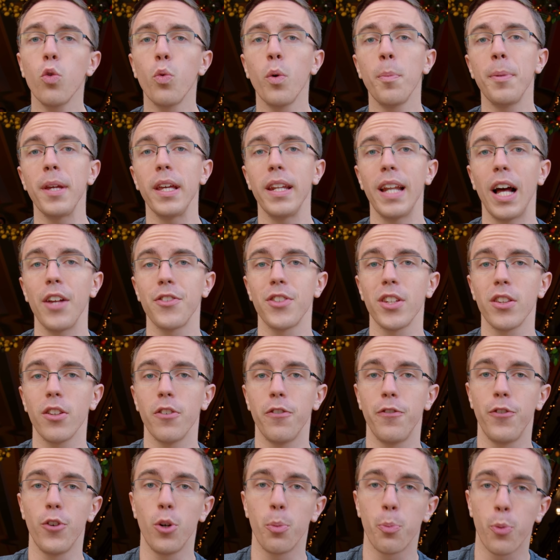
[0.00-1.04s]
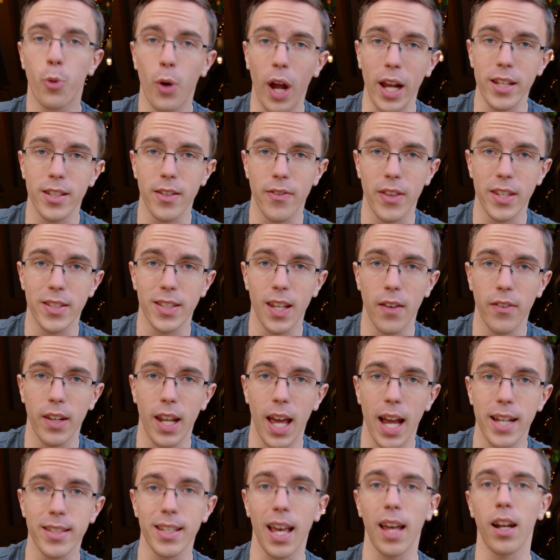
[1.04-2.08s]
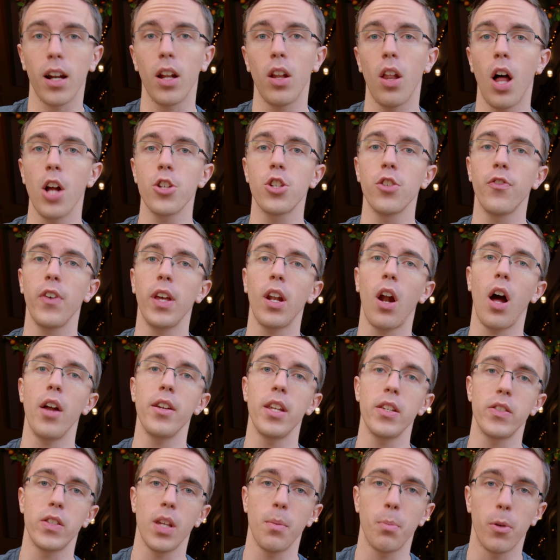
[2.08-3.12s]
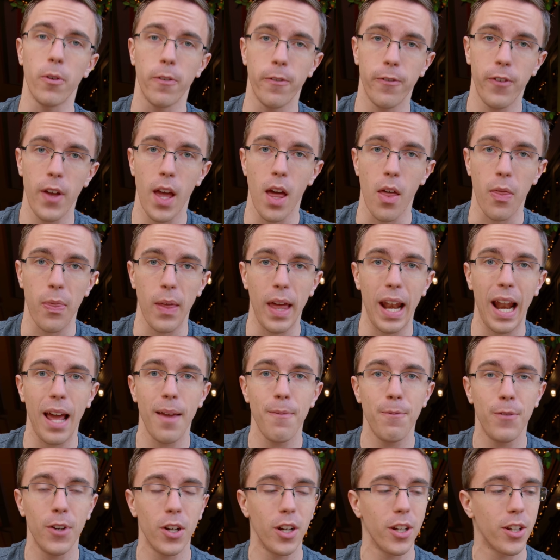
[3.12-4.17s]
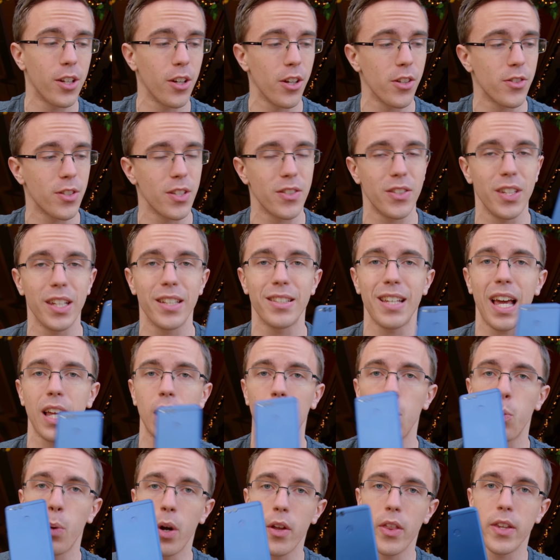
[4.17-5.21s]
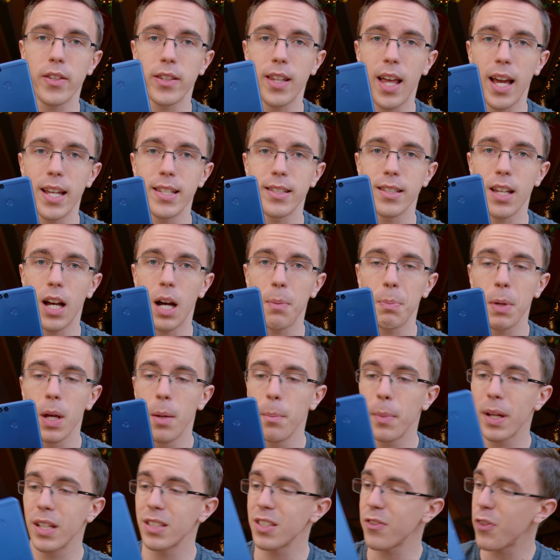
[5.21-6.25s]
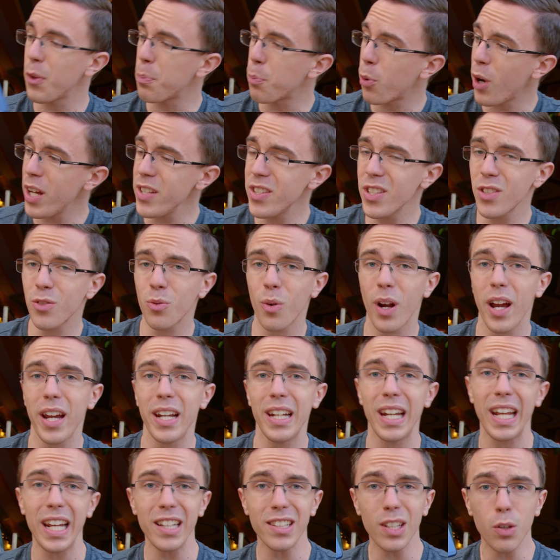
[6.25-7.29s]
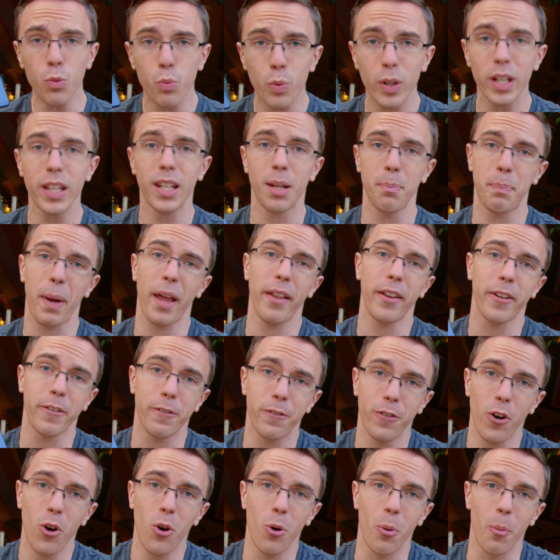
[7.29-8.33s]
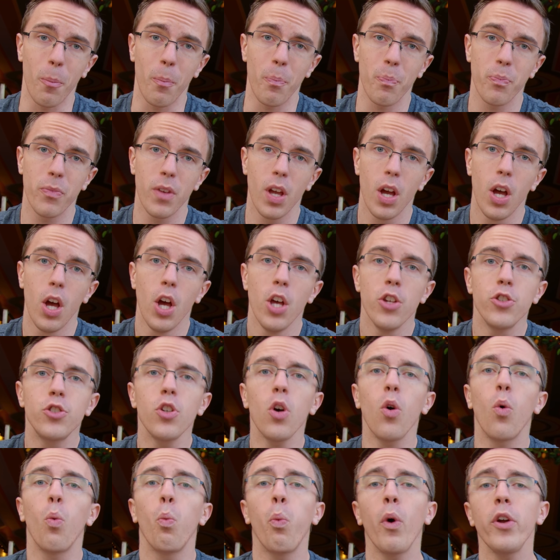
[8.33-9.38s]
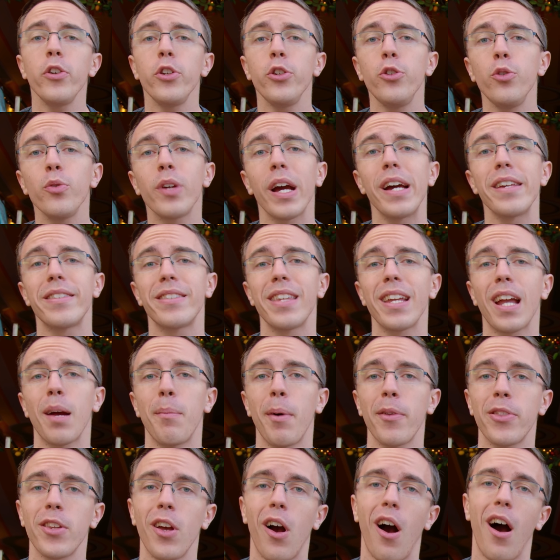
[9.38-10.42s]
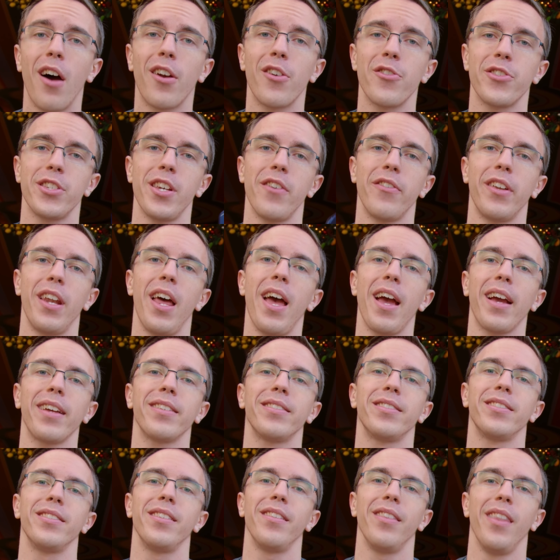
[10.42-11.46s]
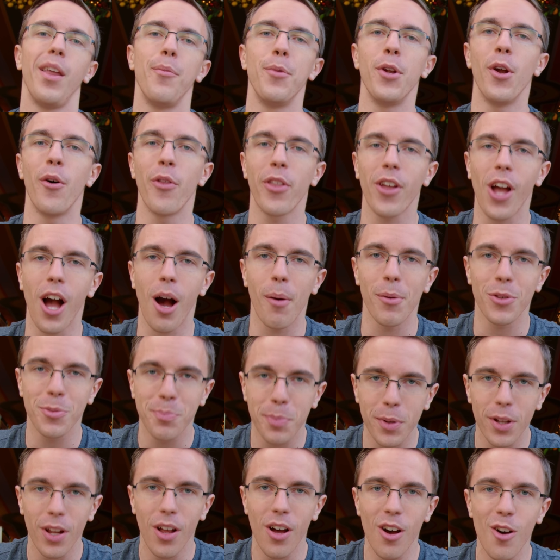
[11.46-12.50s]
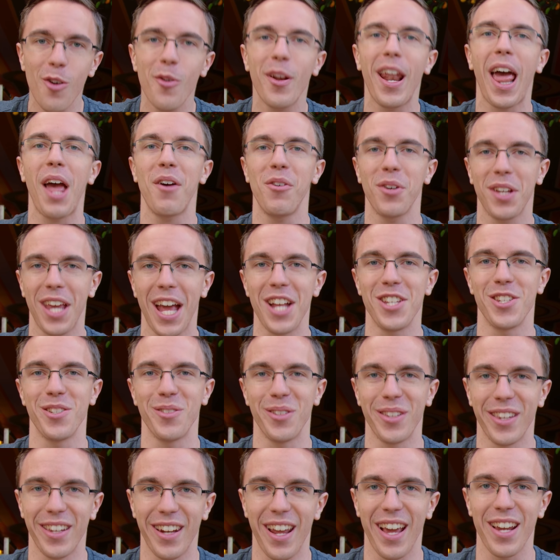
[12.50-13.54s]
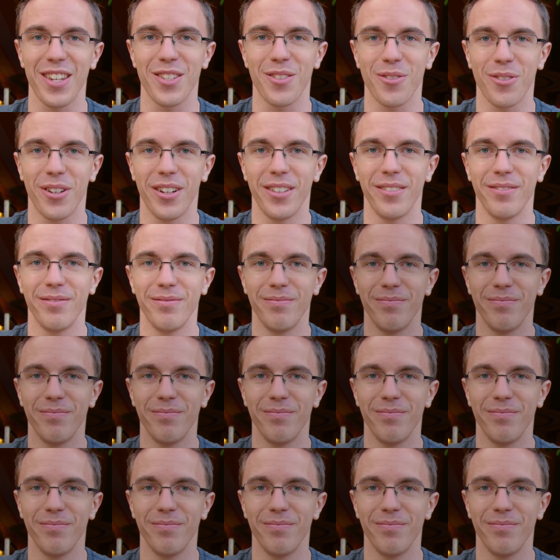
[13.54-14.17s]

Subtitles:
will be announcing the full price of the 7X at a launch event on December 5th, and I'm very curious to see exactly where this lines up, because if the price is right, it's a really compelling phone. So what do you guys think about the Honor 7X? Let me know in the comments below, and I will catch you in the next one.